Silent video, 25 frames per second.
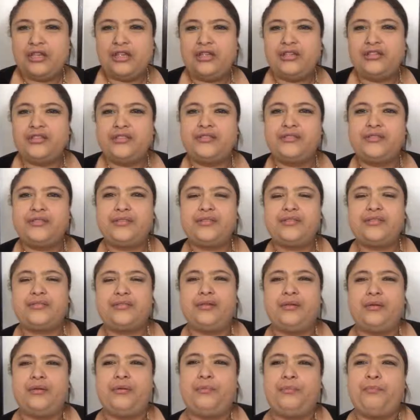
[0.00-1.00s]

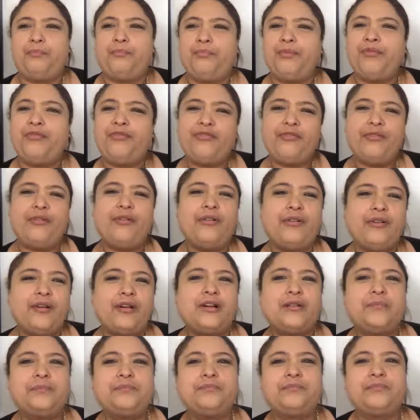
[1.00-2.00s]
So
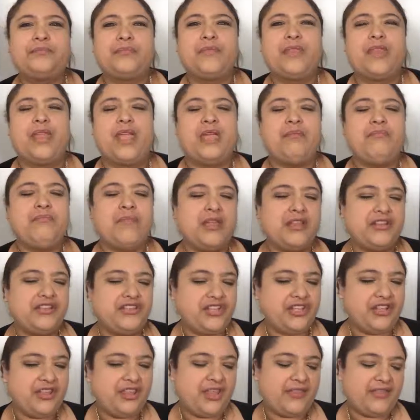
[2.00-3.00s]
before, I
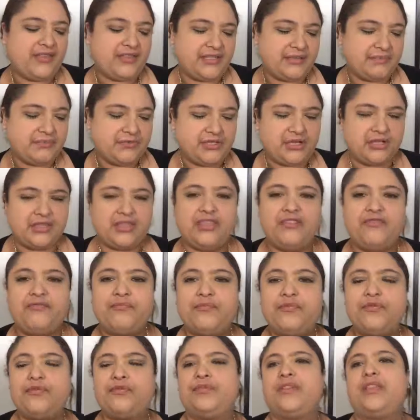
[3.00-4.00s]
mentioned that the subjunctive
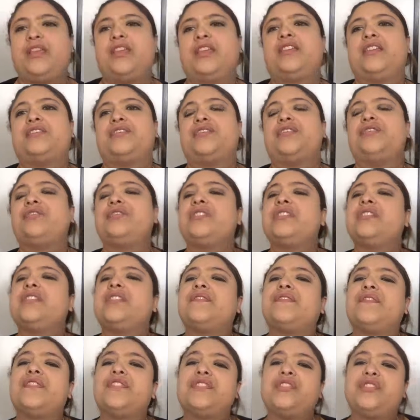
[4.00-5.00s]
mood is used in
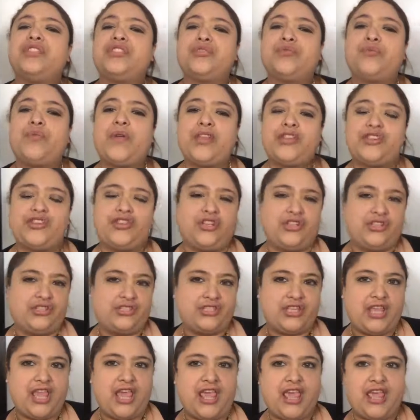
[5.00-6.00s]
different
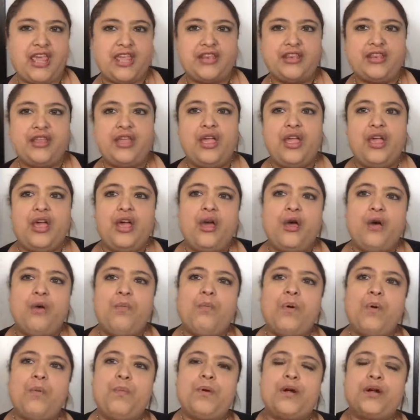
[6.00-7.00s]
situations, and
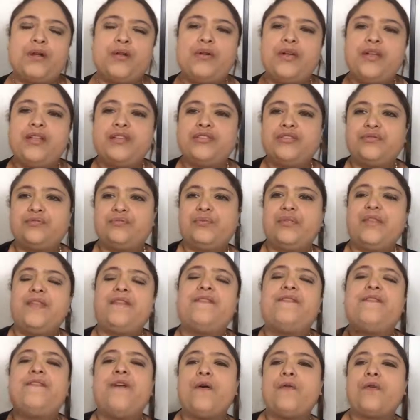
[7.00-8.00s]
what we're going to really
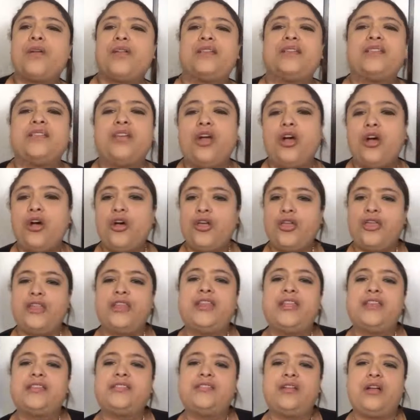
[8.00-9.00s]
focus on
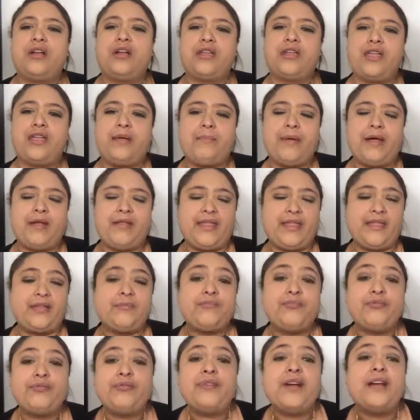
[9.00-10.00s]
is talking about
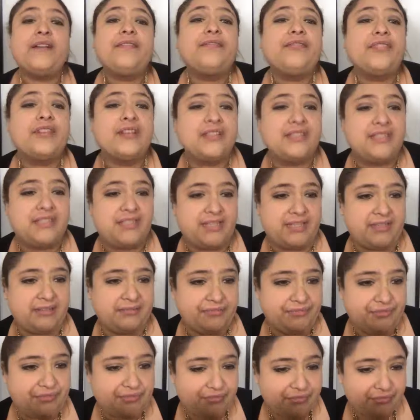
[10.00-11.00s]
like
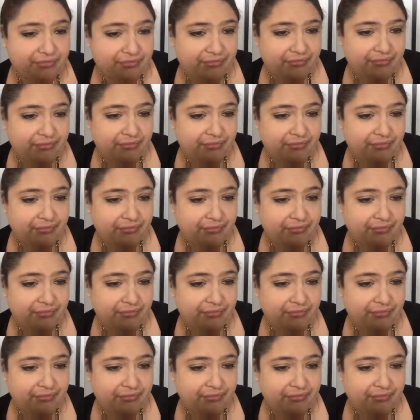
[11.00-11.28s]
preferences.